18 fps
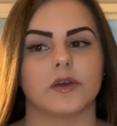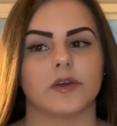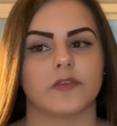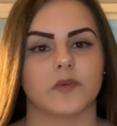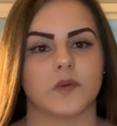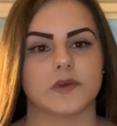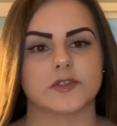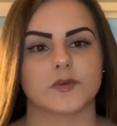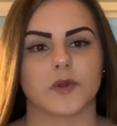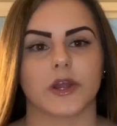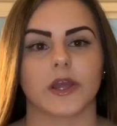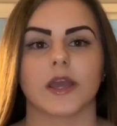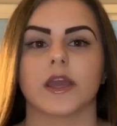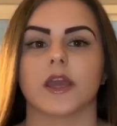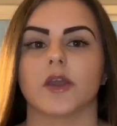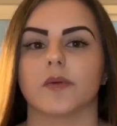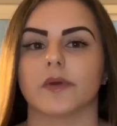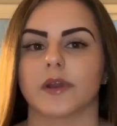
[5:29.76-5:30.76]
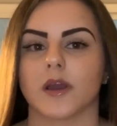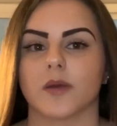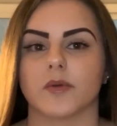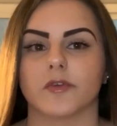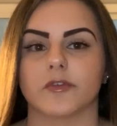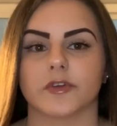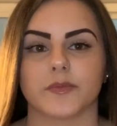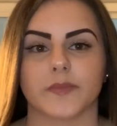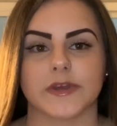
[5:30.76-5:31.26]
if he wasn't working, he would come
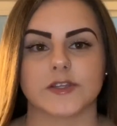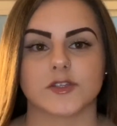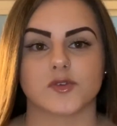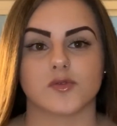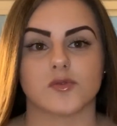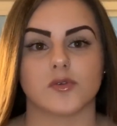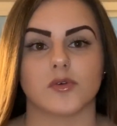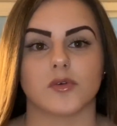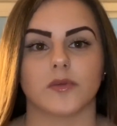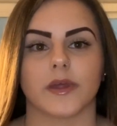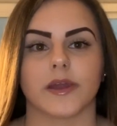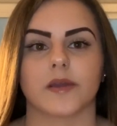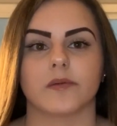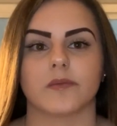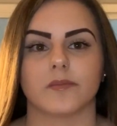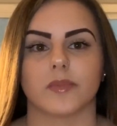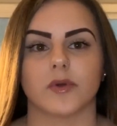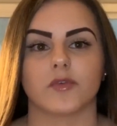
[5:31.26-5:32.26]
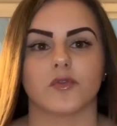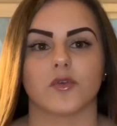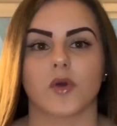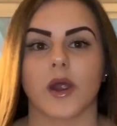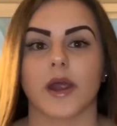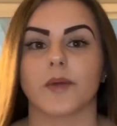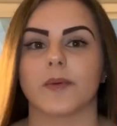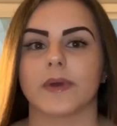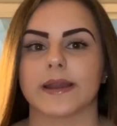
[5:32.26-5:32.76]
over to my school like before
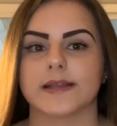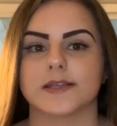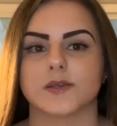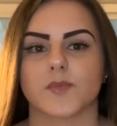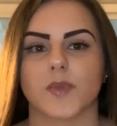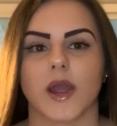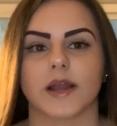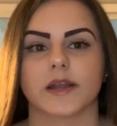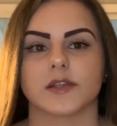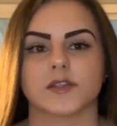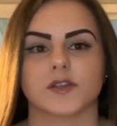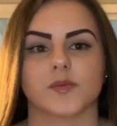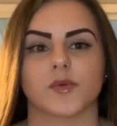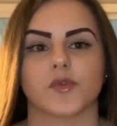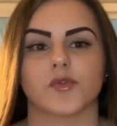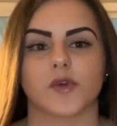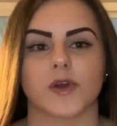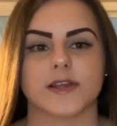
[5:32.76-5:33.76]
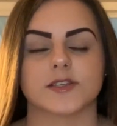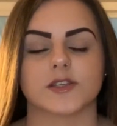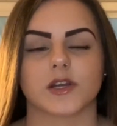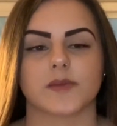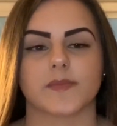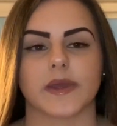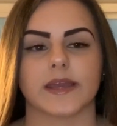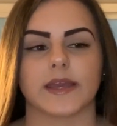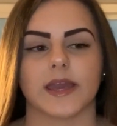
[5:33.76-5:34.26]
I went into practice or before I
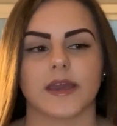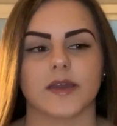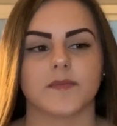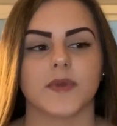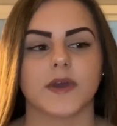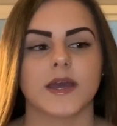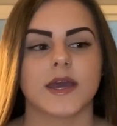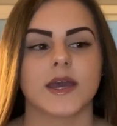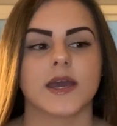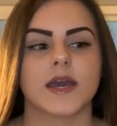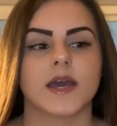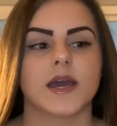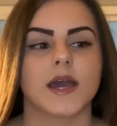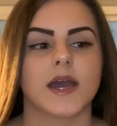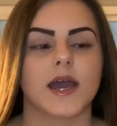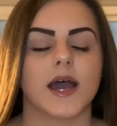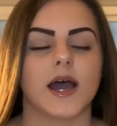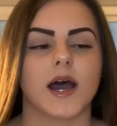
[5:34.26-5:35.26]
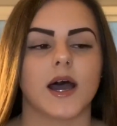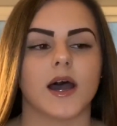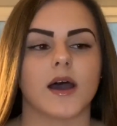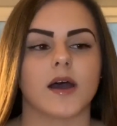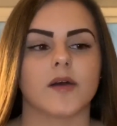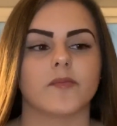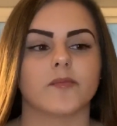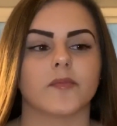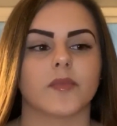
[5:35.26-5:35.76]
started my game,
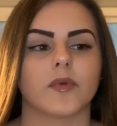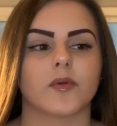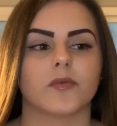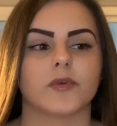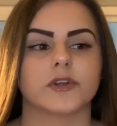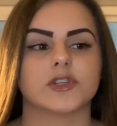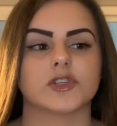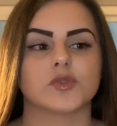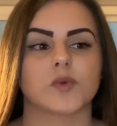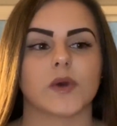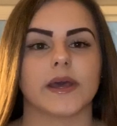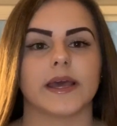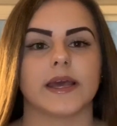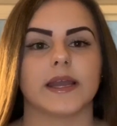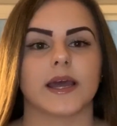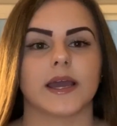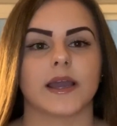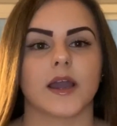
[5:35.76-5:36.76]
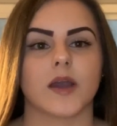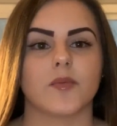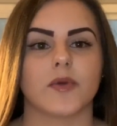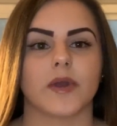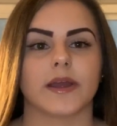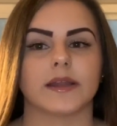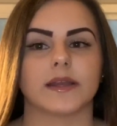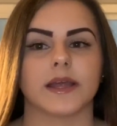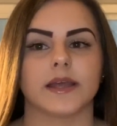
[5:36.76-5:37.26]
which is when I got
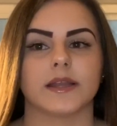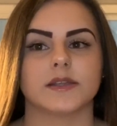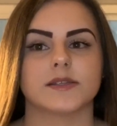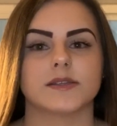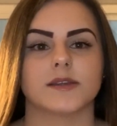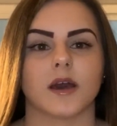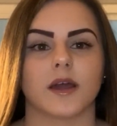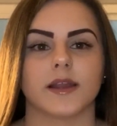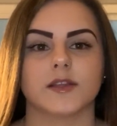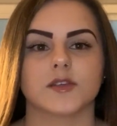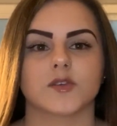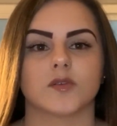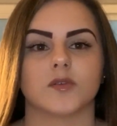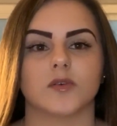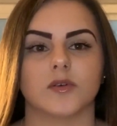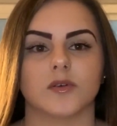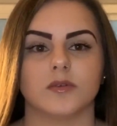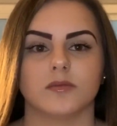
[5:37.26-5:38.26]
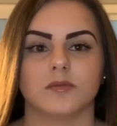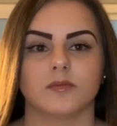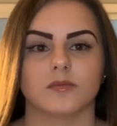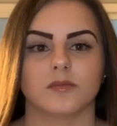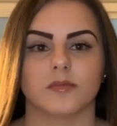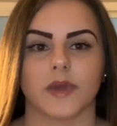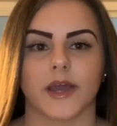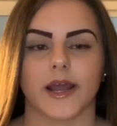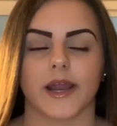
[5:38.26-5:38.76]
pregnant, not at school,
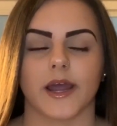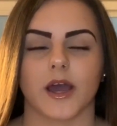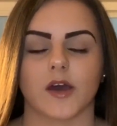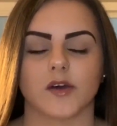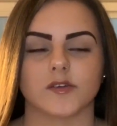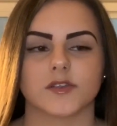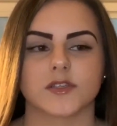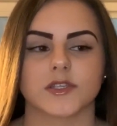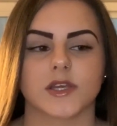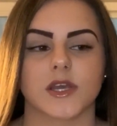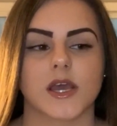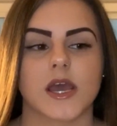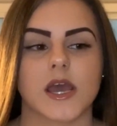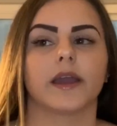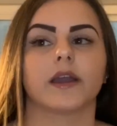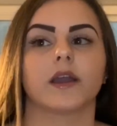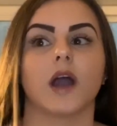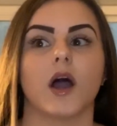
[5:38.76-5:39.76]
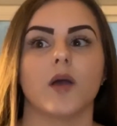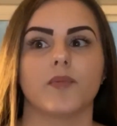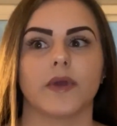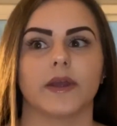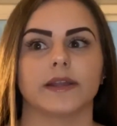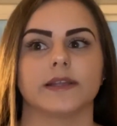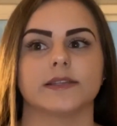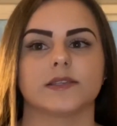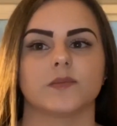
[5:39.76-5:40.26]
at a house. I got
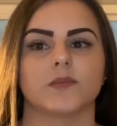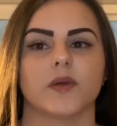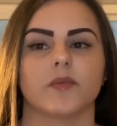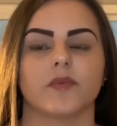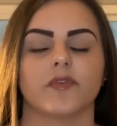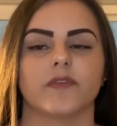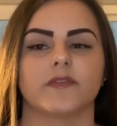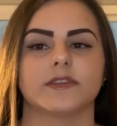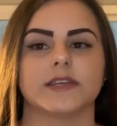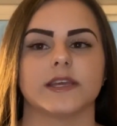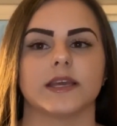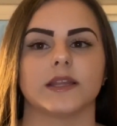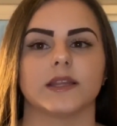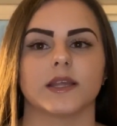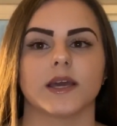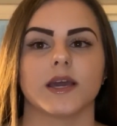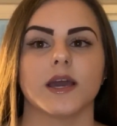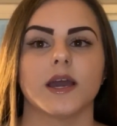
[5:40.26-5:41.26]
pregnant September 15th.